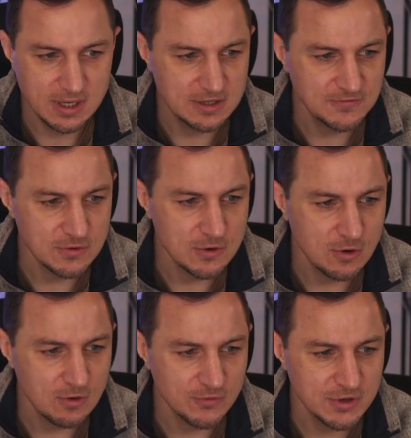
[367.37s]
And if you
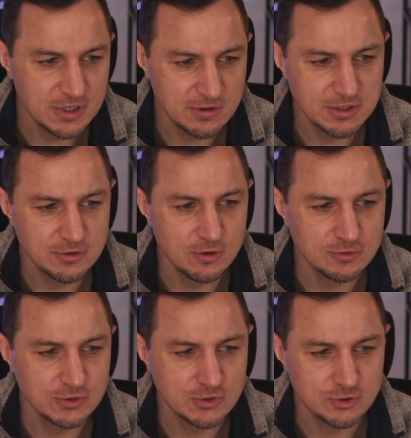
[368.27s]
go over here and you
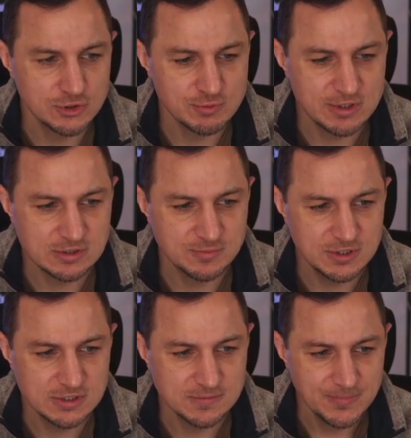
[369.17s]
go to search
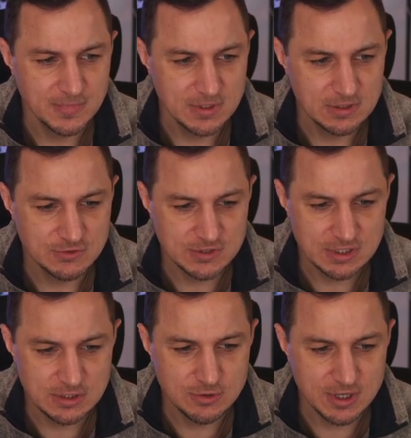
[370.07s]
recipes, you
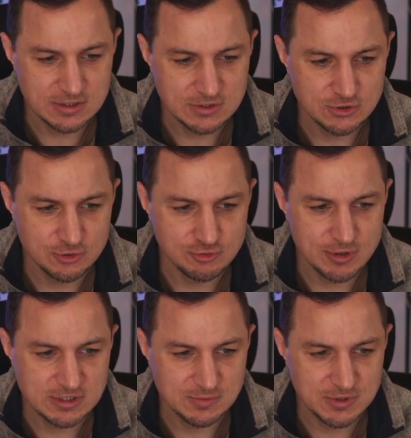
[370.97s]
see you can search
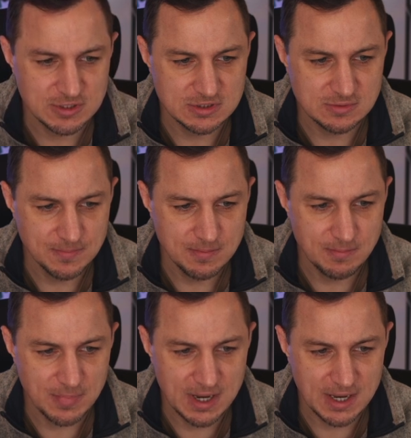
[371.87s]
recipes
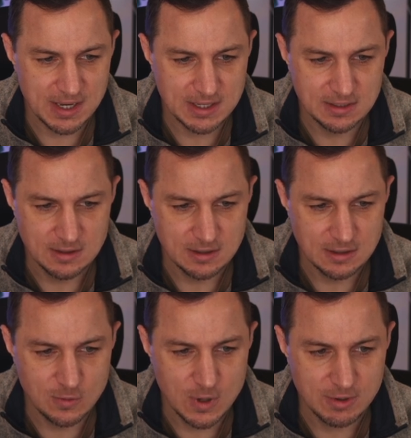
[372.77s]
by
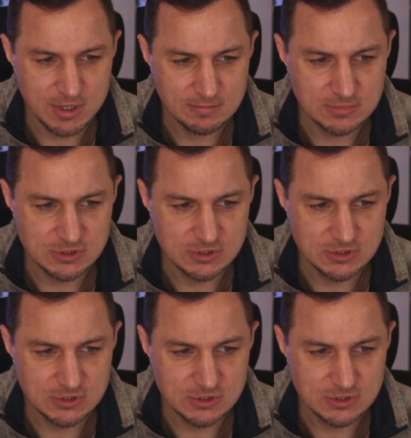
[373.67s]
query.